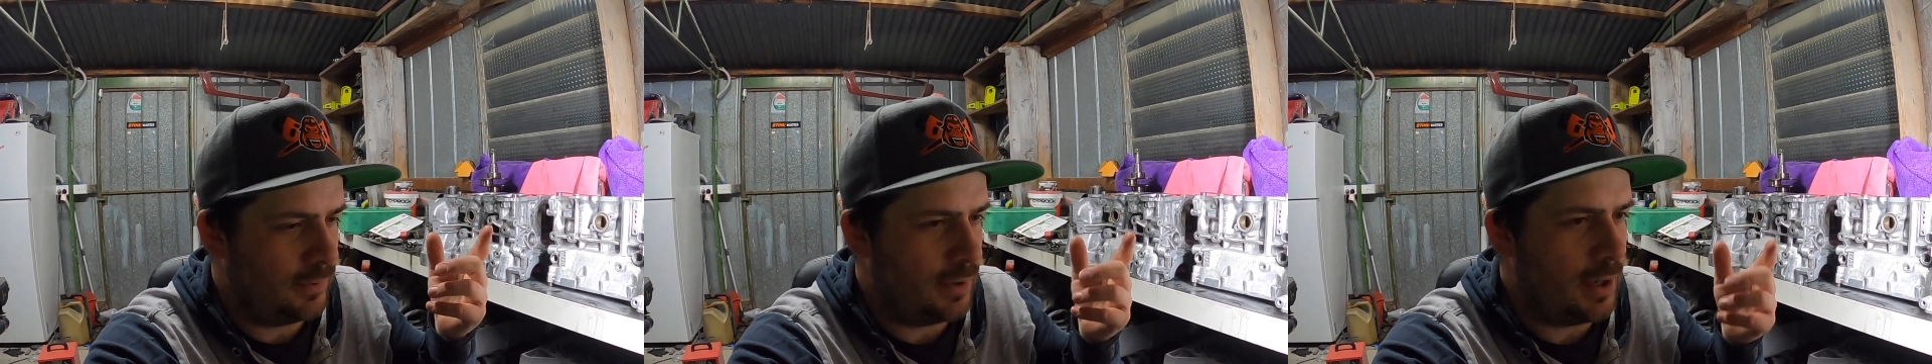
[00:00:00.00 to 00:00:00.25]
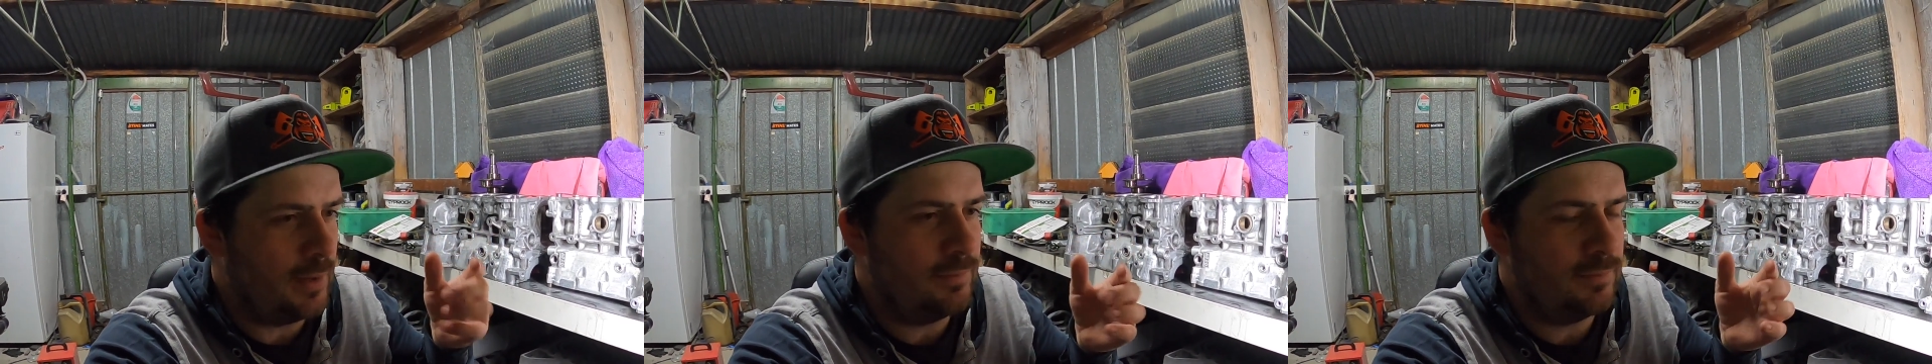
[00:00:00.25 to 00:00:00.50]

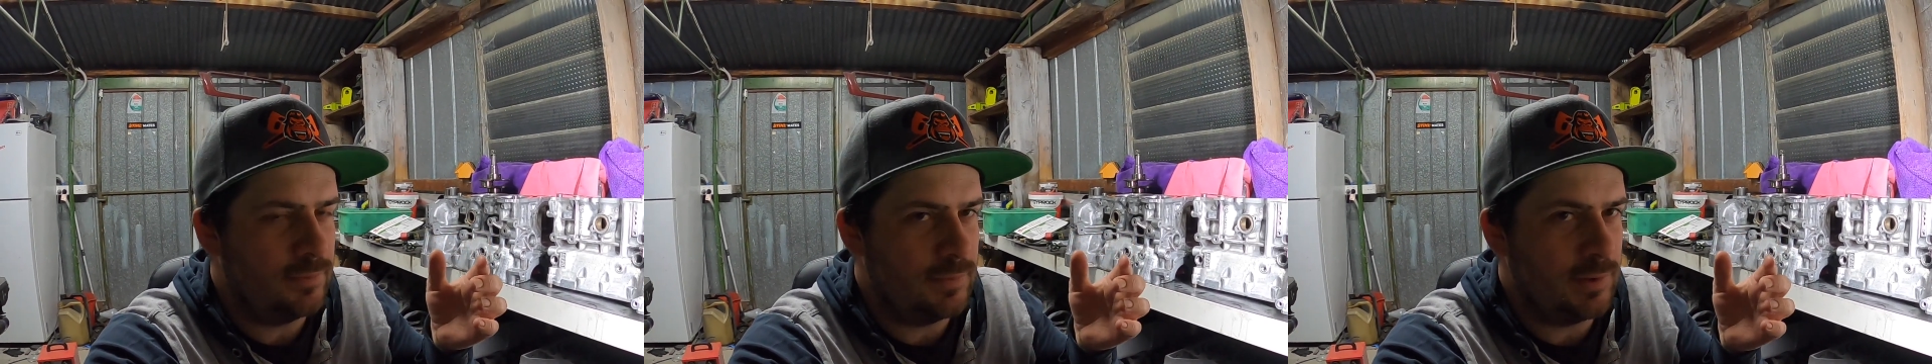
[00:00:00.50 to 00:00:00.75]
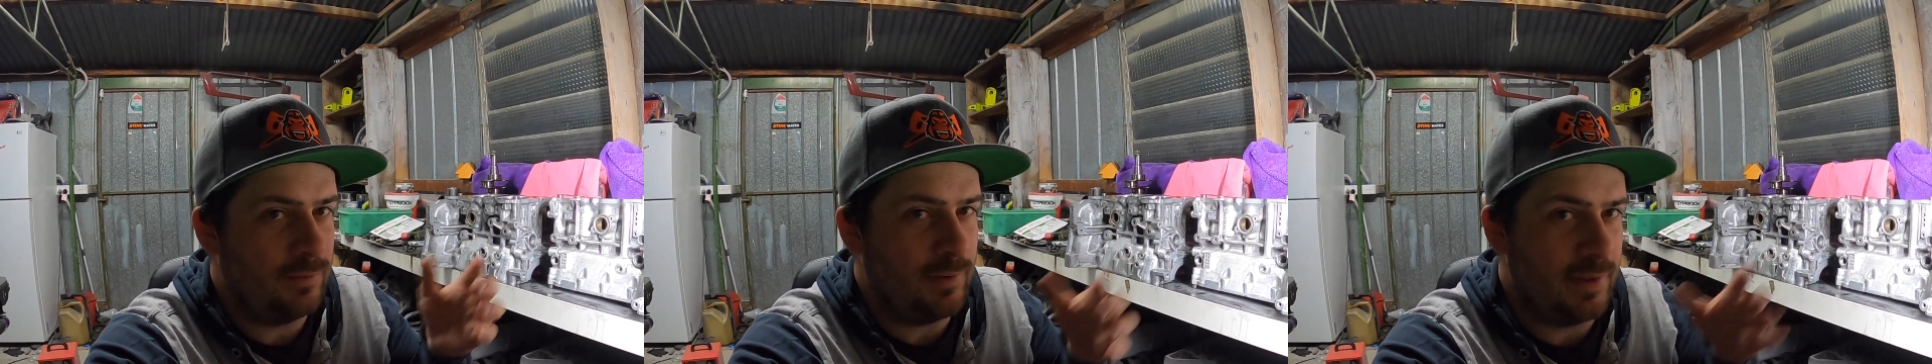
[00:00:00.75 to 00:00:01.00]
Right,
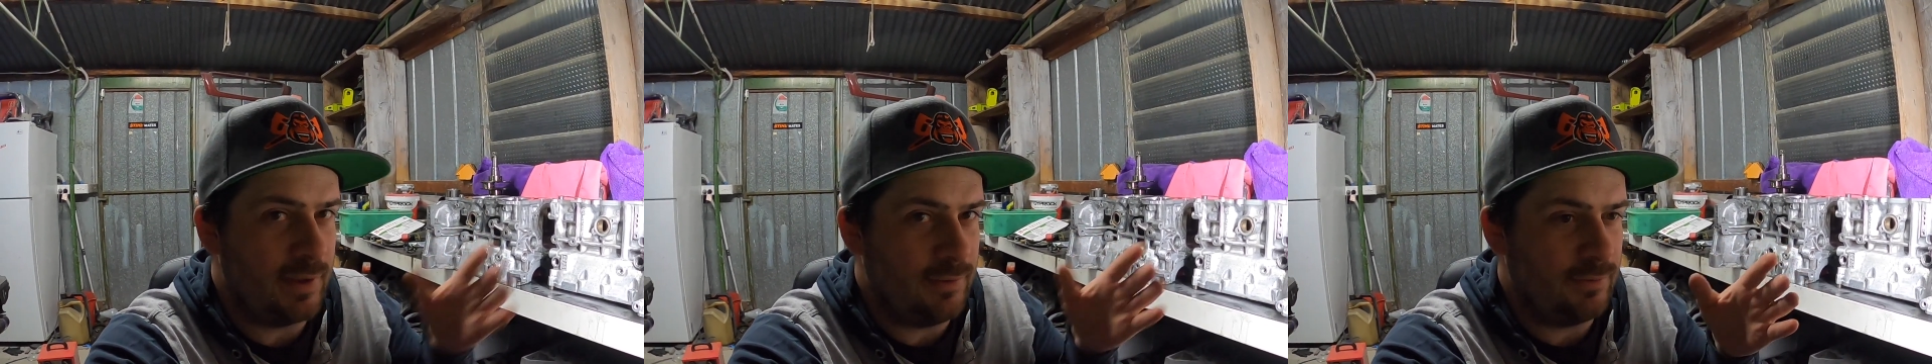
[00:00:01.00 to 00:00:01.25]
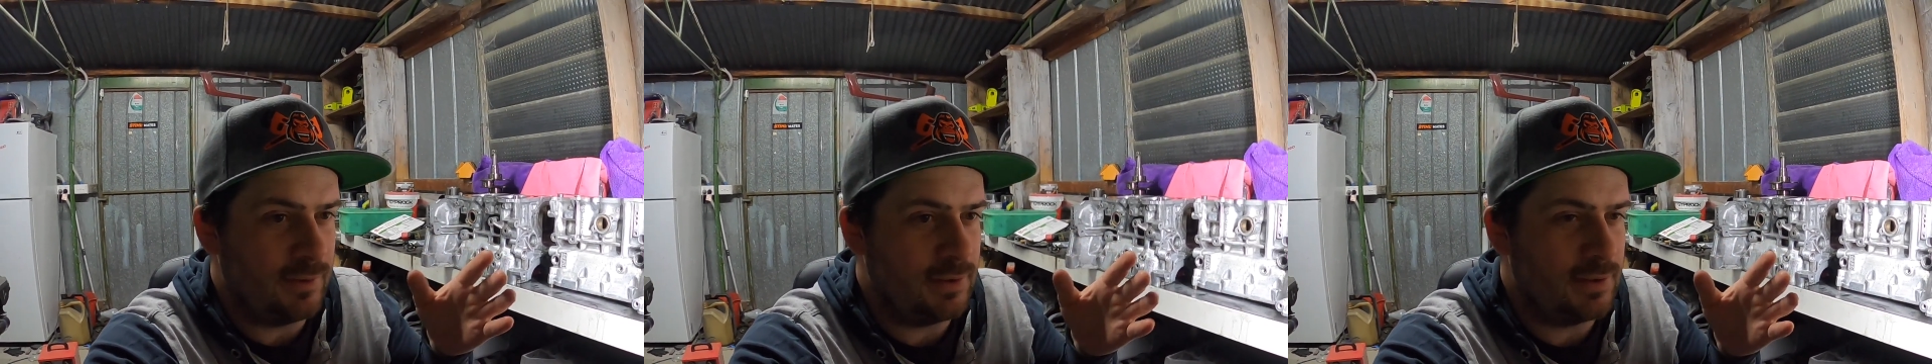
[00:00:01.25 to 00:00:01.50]
so I found the
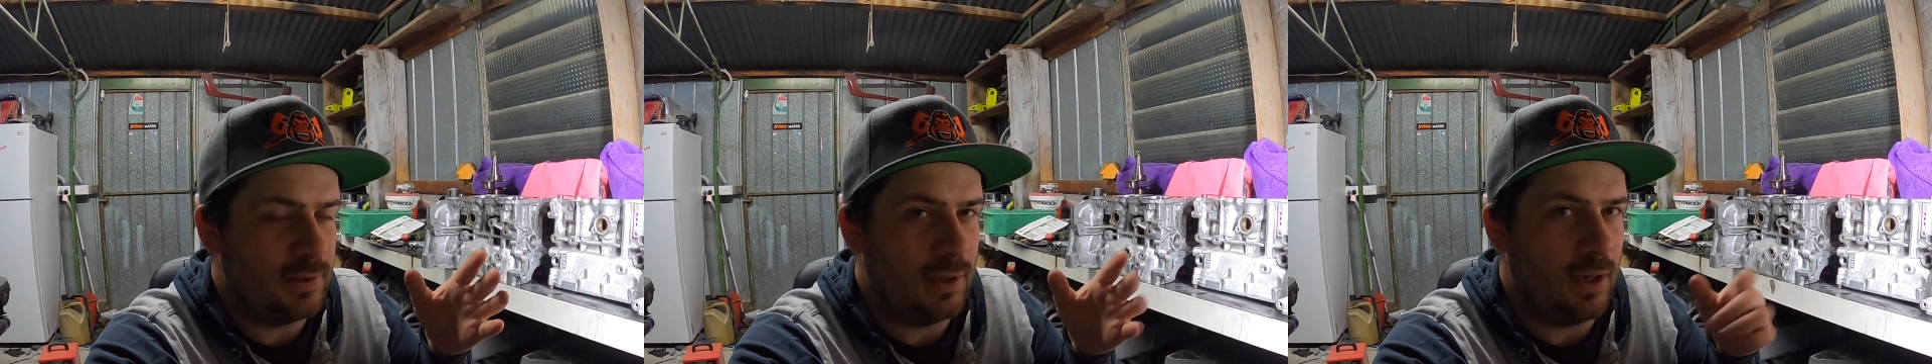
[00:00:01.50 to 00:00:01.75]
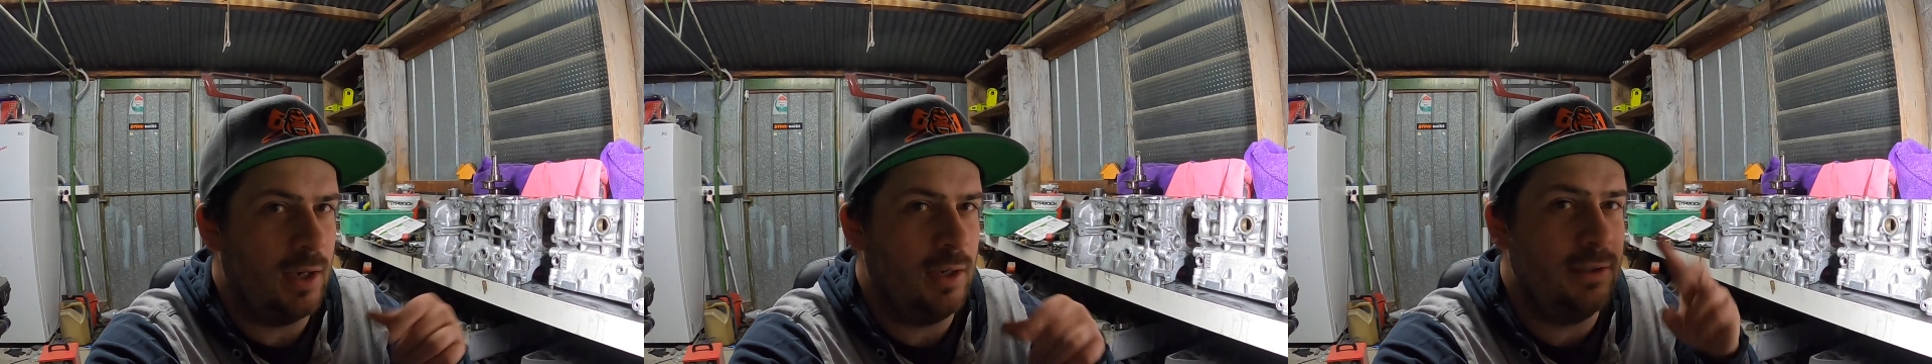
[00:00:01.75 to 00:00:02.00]
difference.
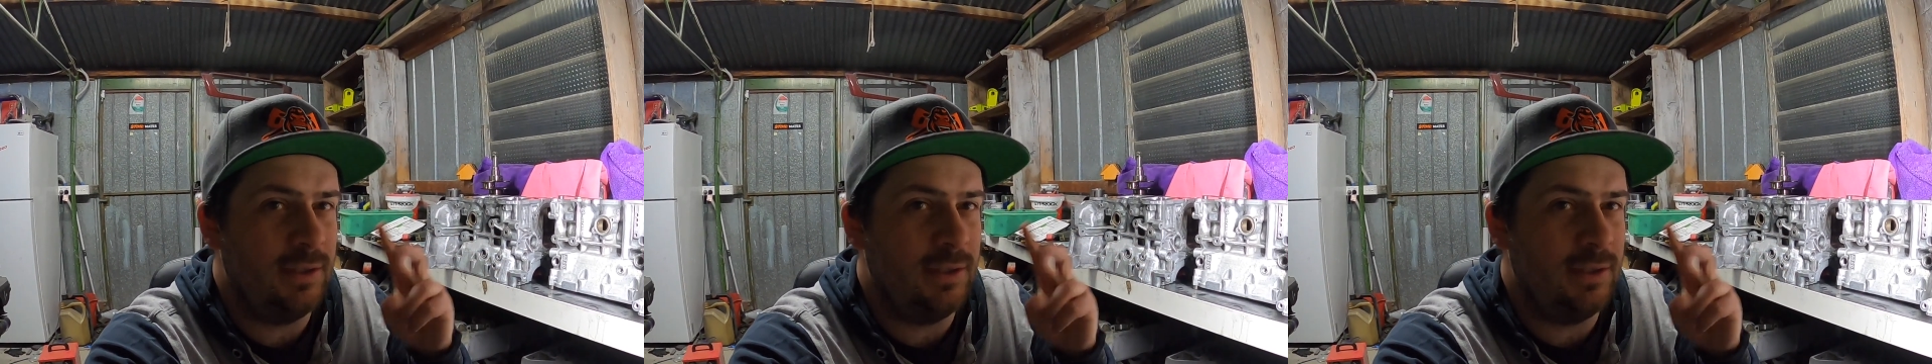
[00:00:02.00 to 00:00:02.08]
I